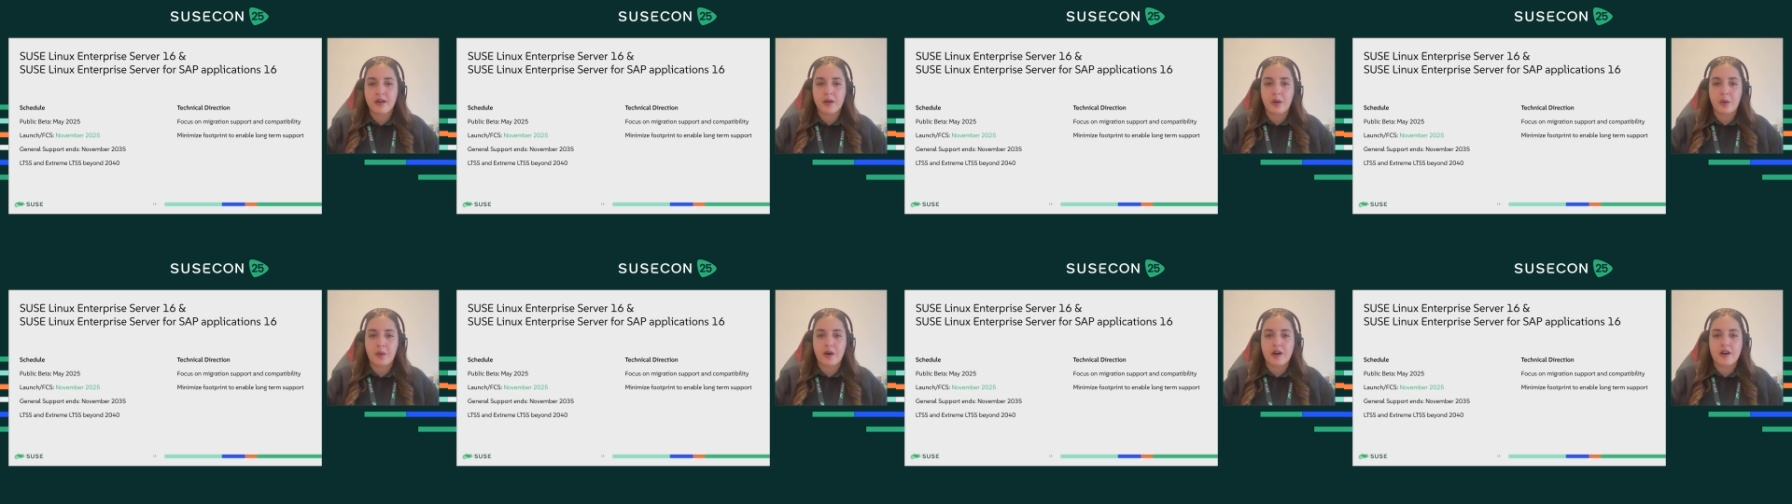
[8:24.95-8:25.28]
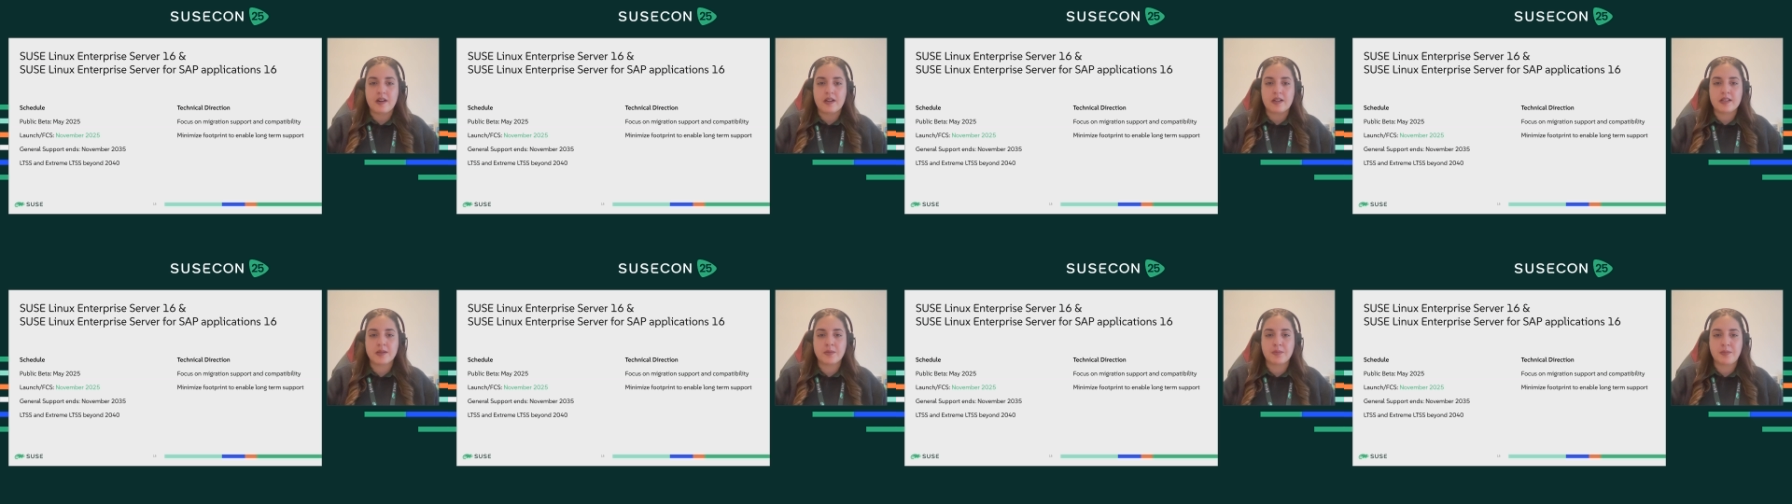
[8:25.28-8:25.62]
We're
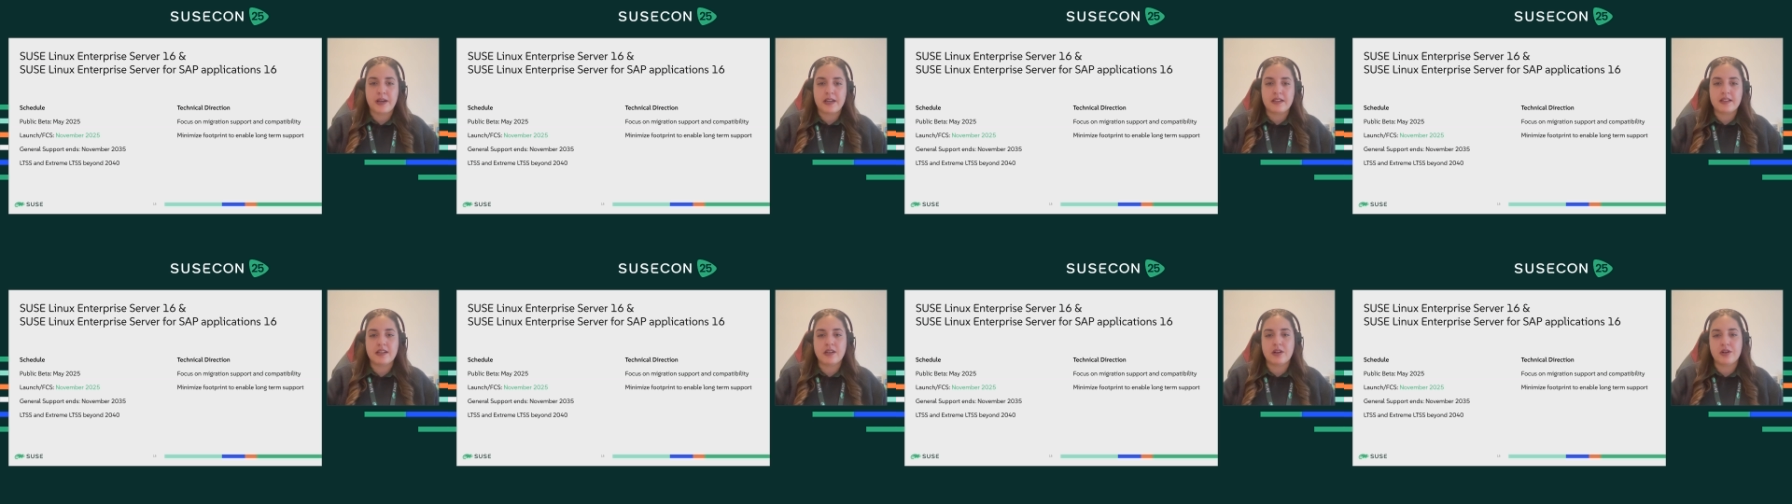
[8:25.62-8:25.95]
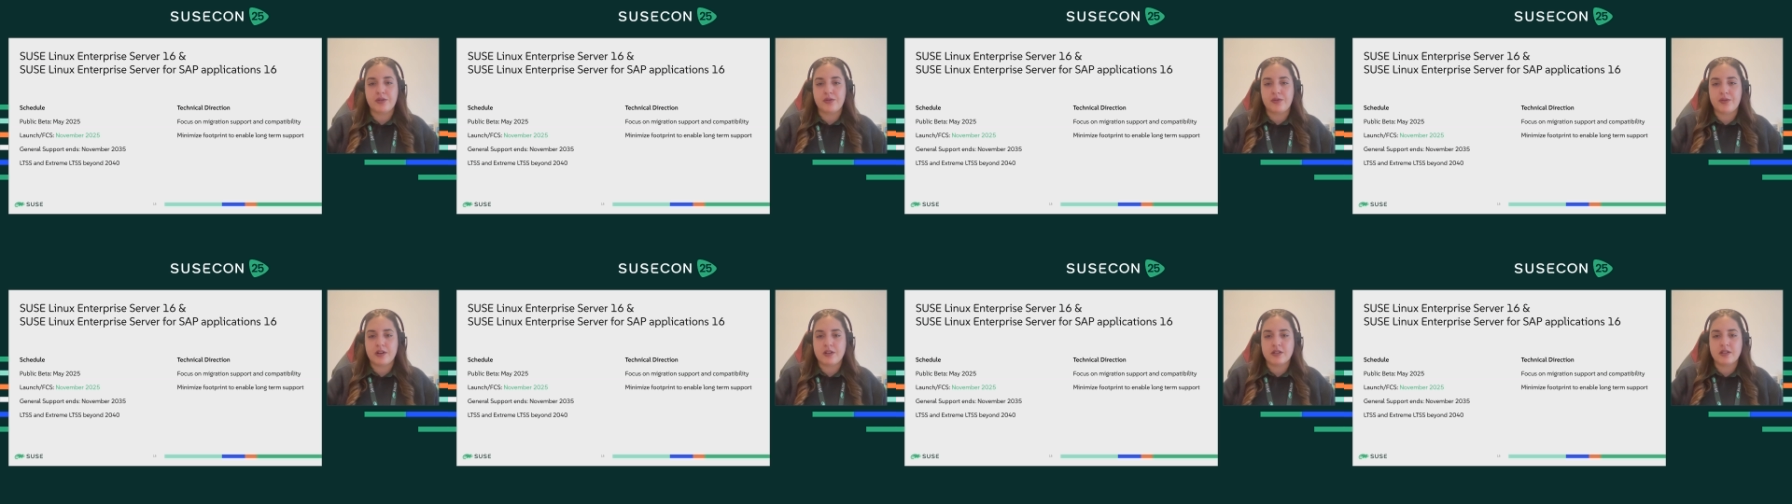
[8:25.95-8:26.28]
expecting
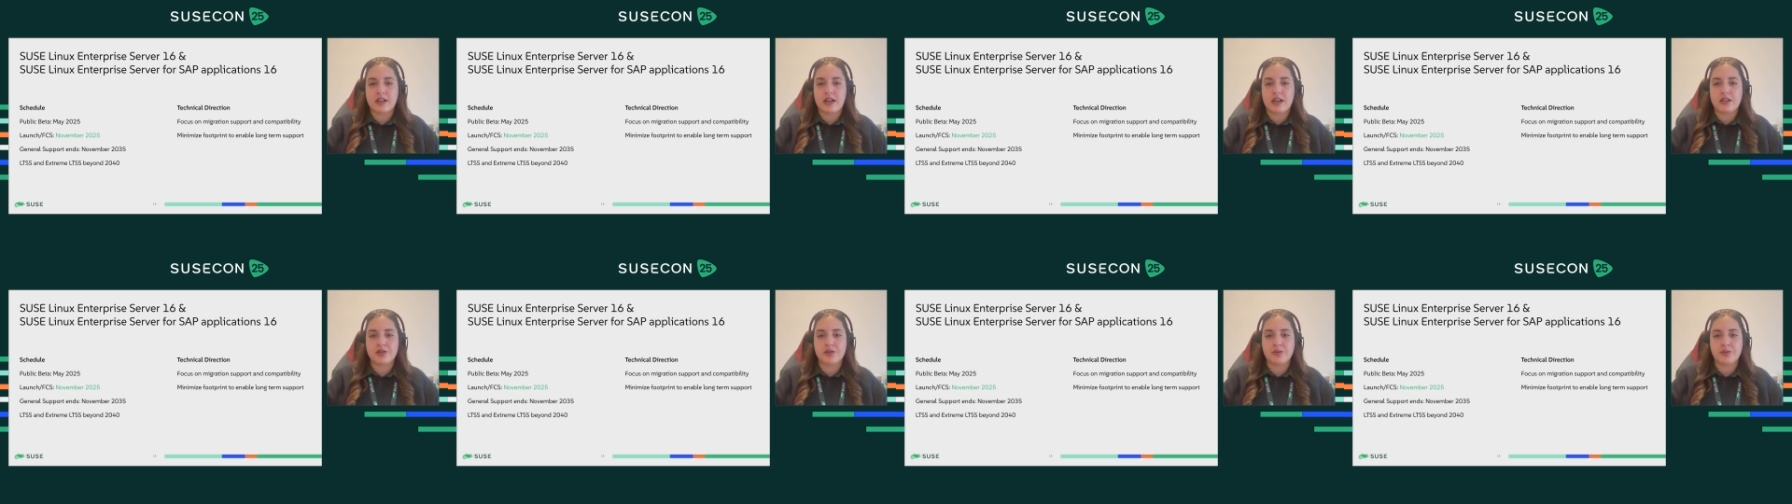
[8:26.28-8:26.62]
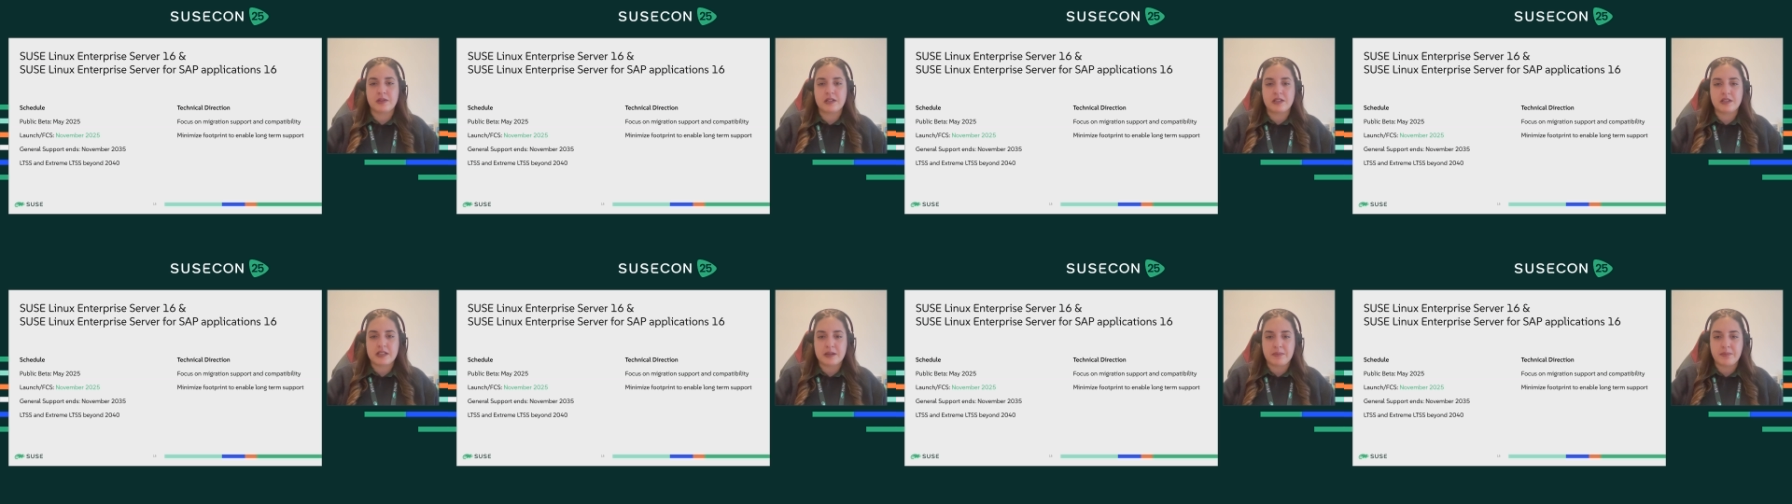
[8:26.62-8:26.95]
our first
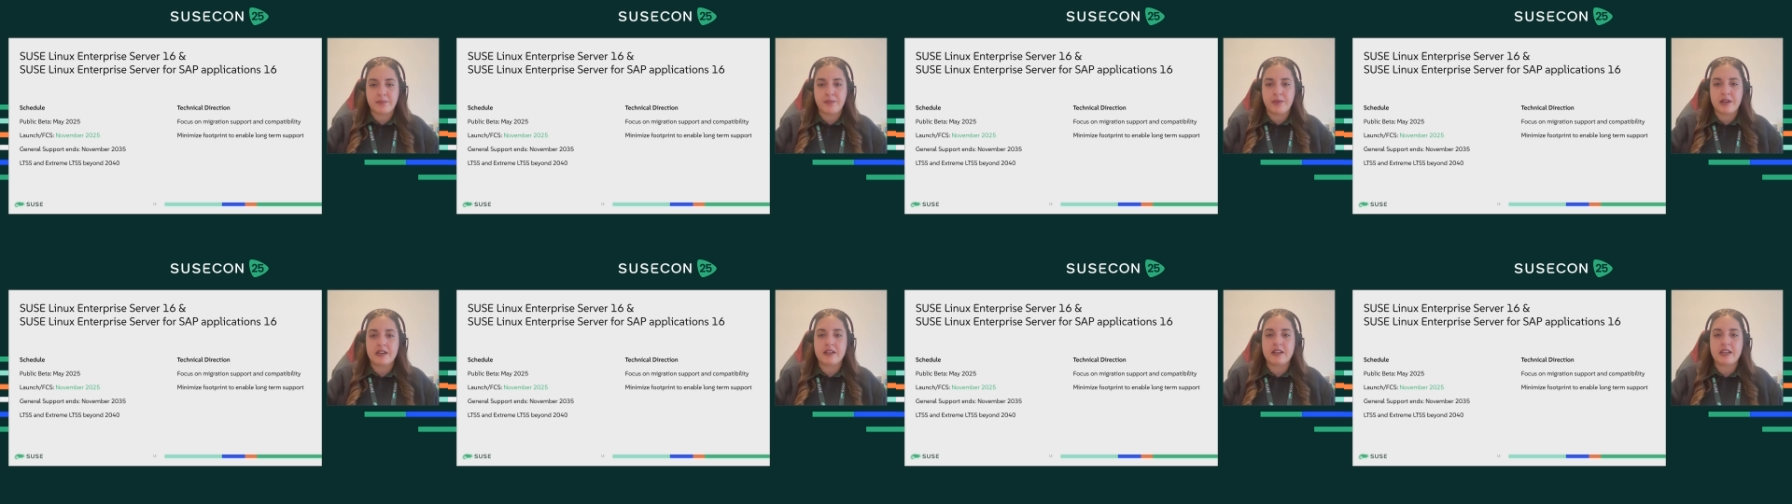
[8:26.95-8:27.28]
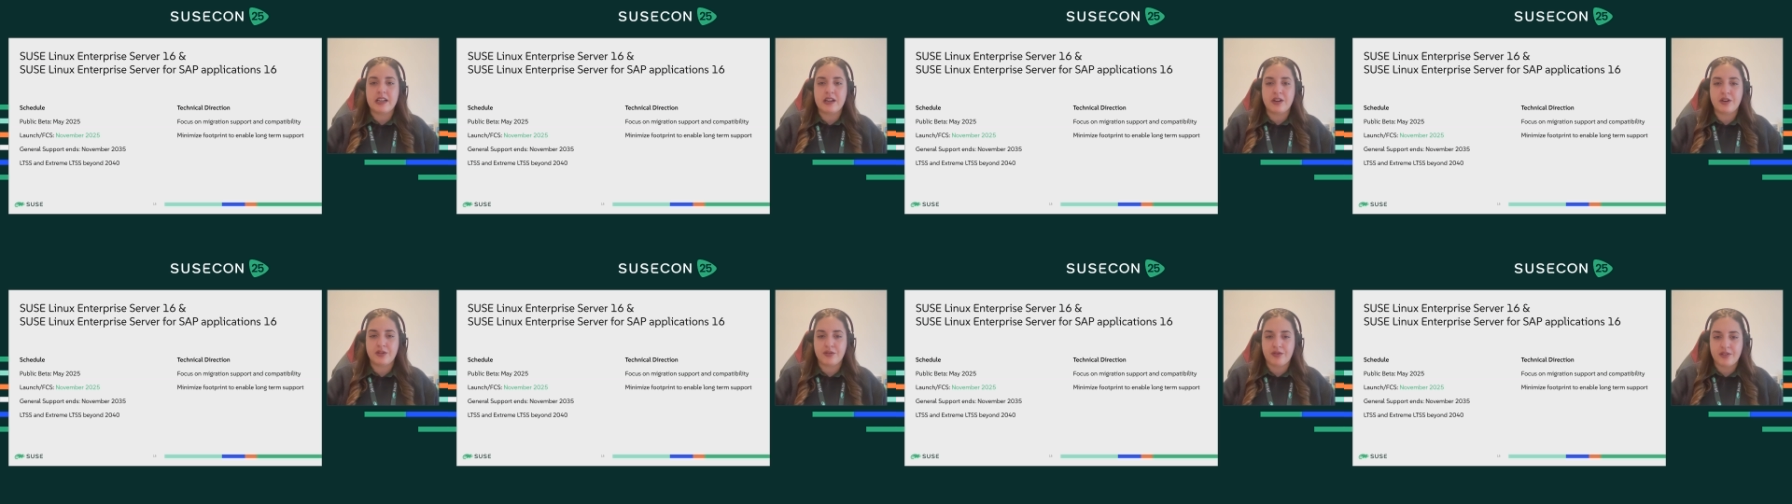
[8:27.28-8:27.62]
customer shipment
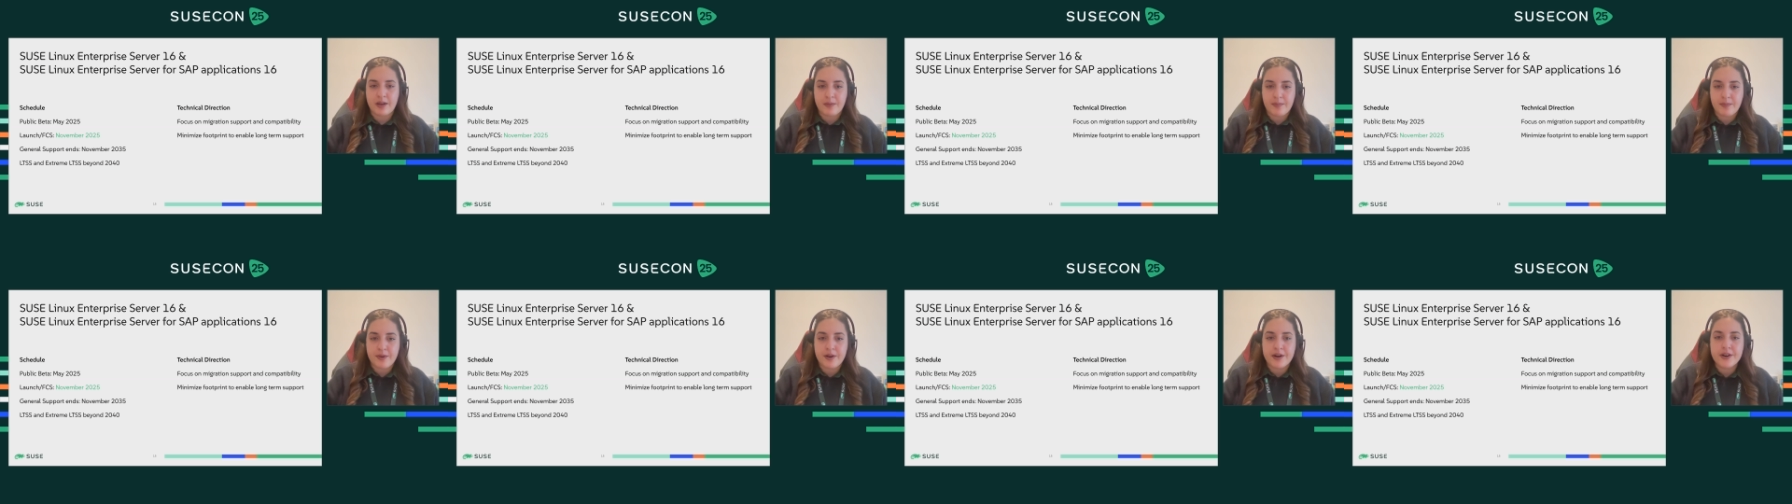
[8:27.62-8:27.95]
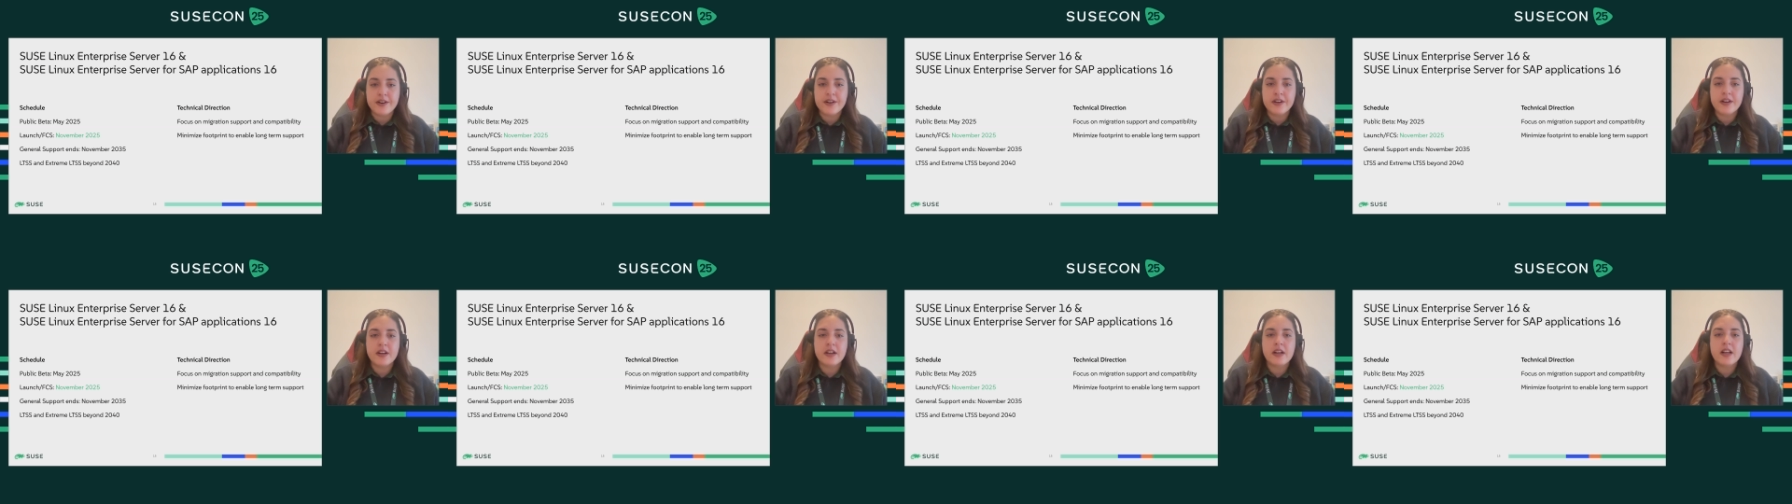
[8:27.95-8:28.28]
in
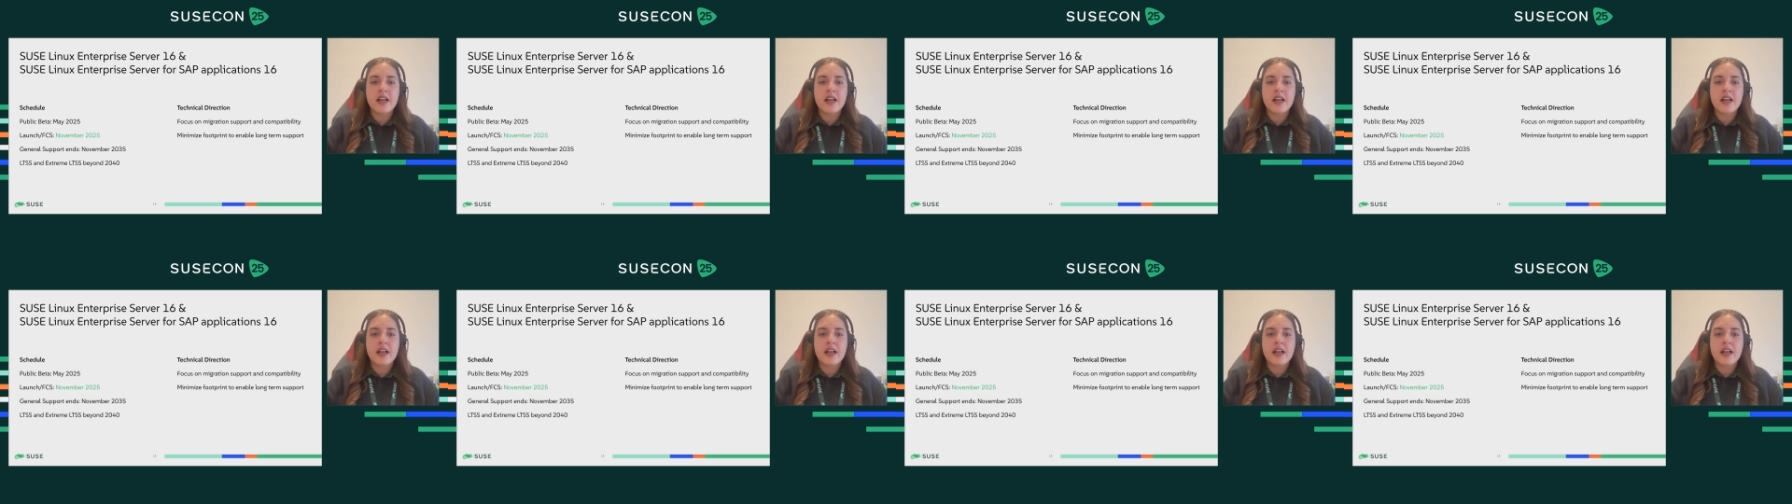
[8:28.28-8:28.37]
November.